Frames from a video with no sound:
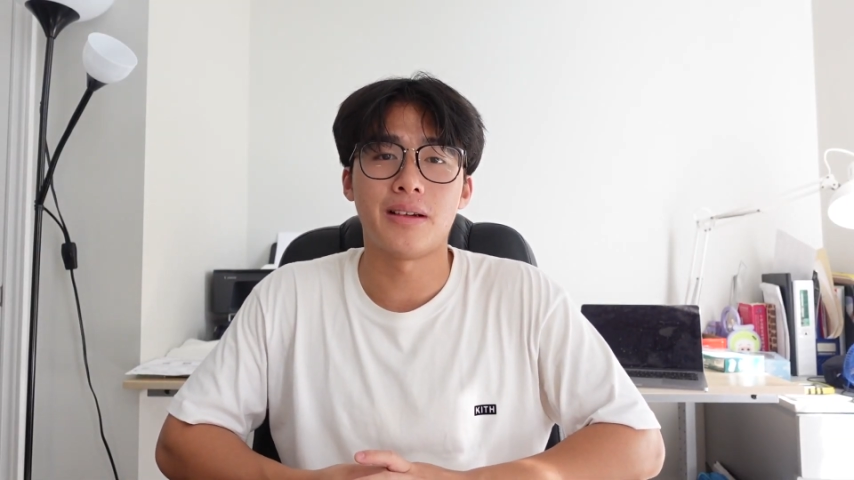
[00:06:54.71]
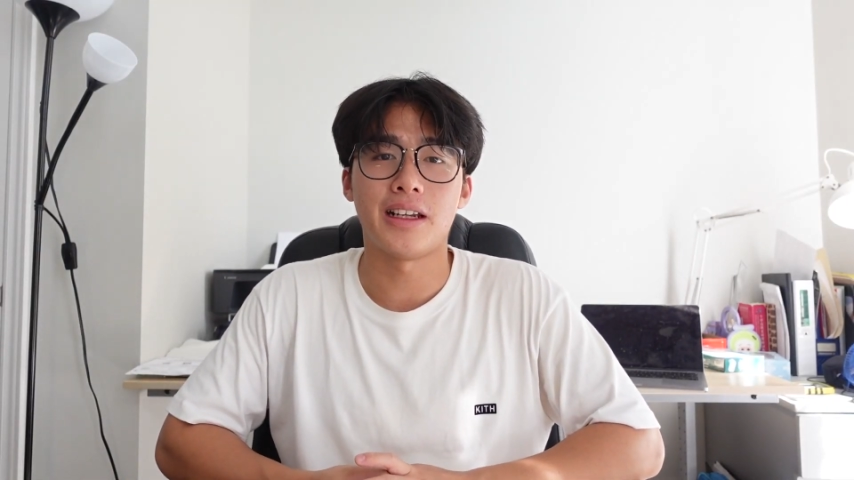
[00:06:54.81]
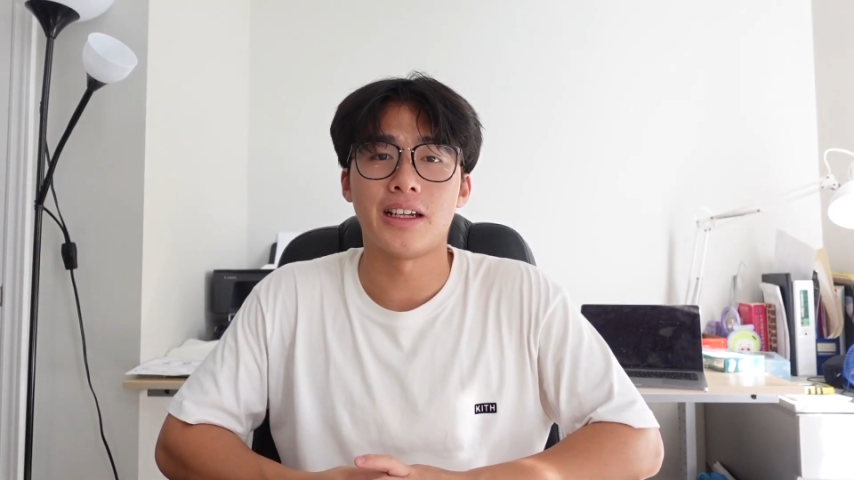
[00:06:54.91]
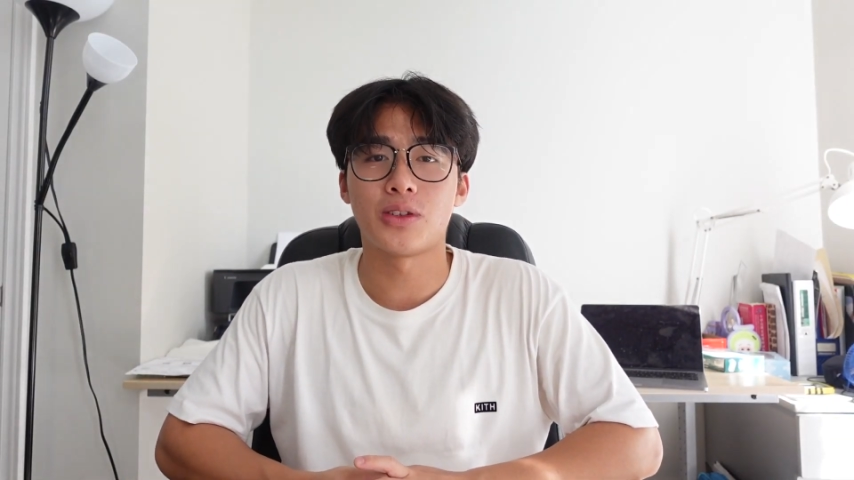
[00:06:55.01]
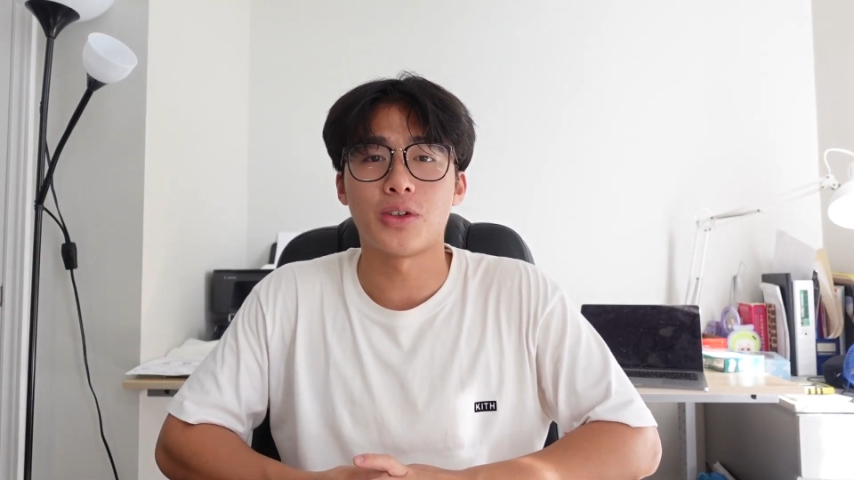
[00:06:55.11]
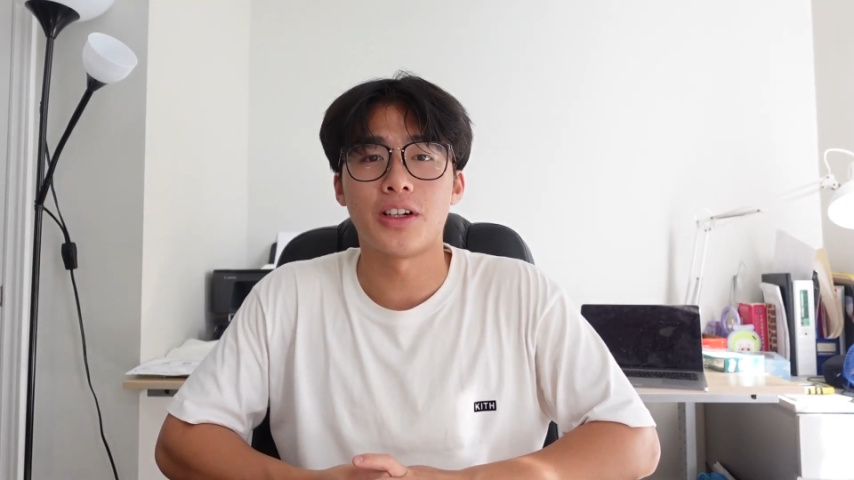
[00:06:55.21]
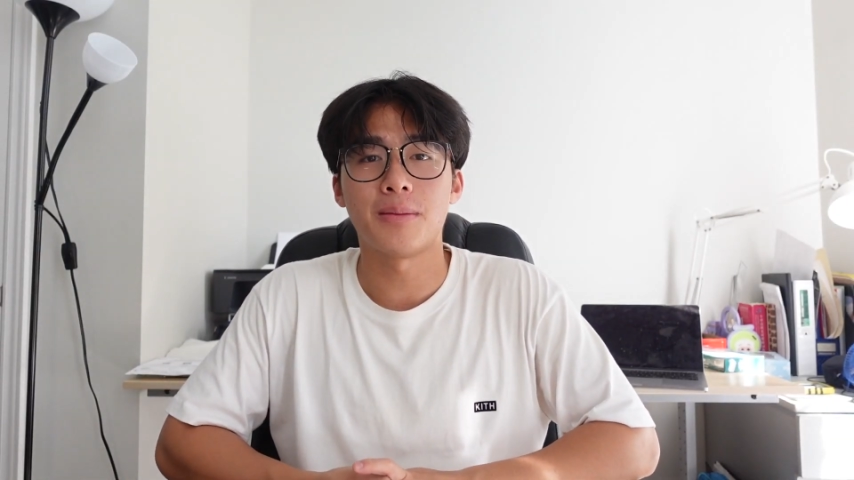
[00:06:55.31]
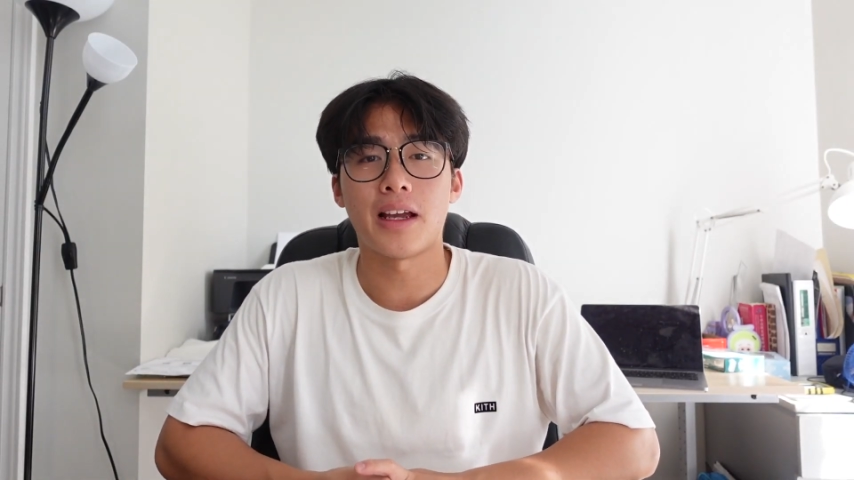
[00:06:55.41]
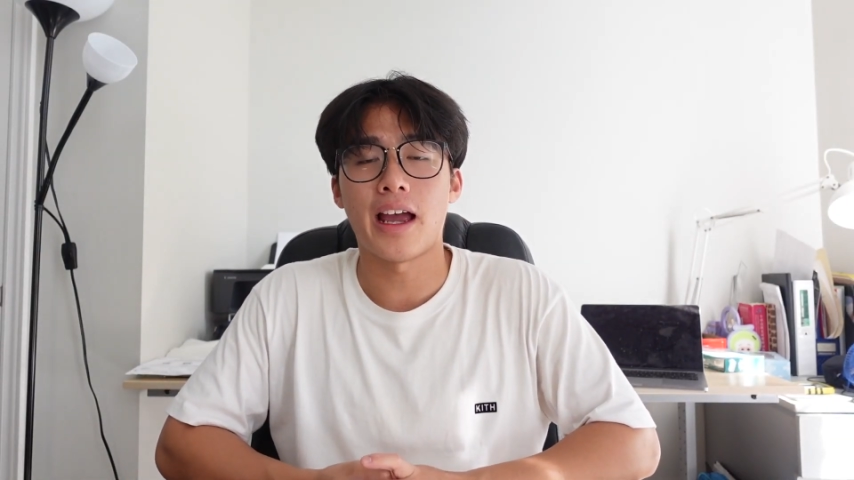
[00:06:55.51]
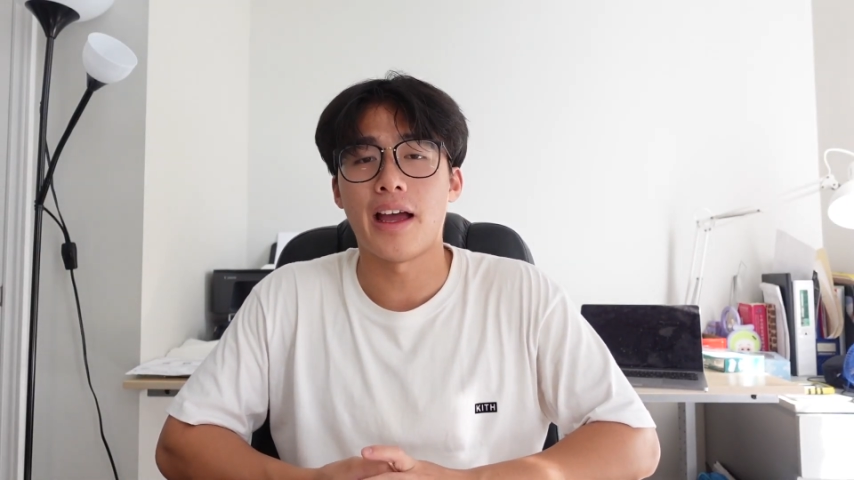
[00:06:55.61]
in a
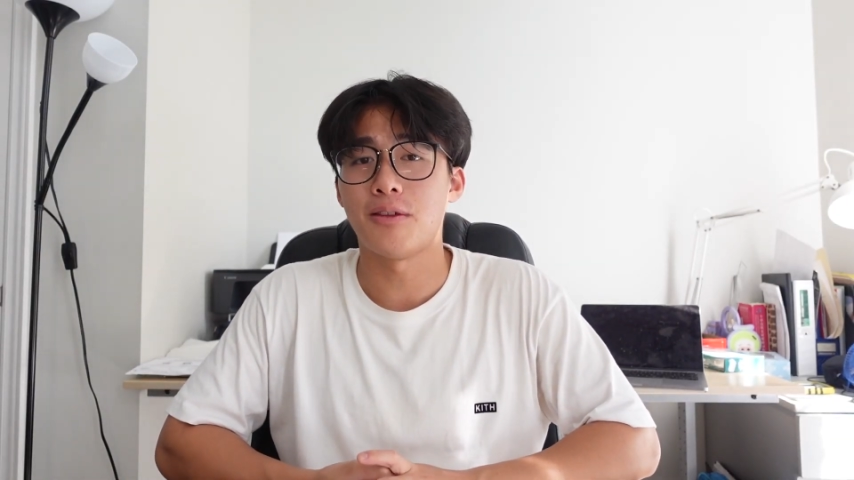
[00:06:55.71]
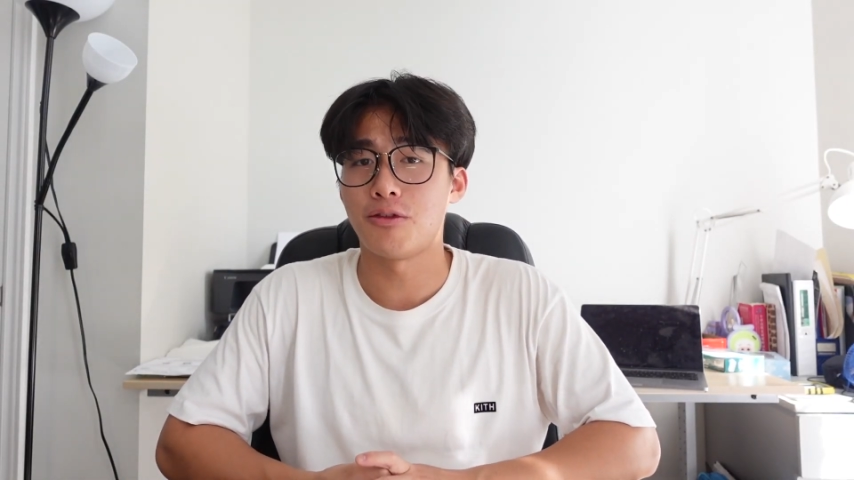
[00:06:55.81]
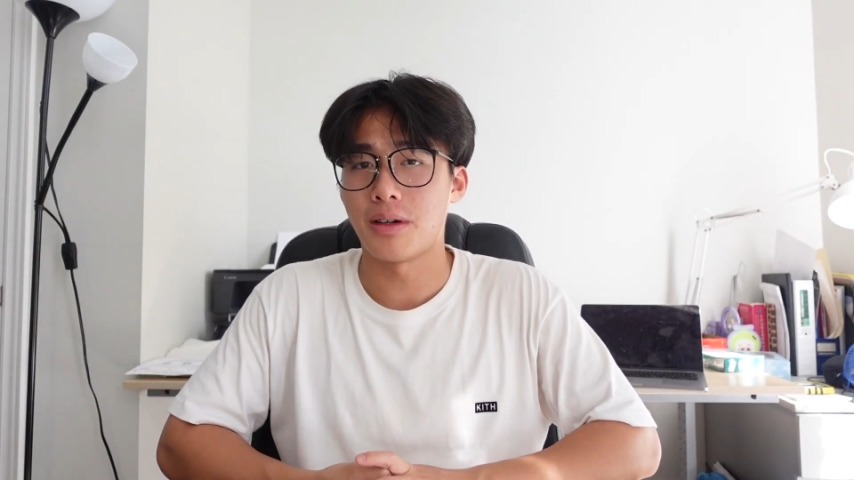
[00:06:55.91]
dorm at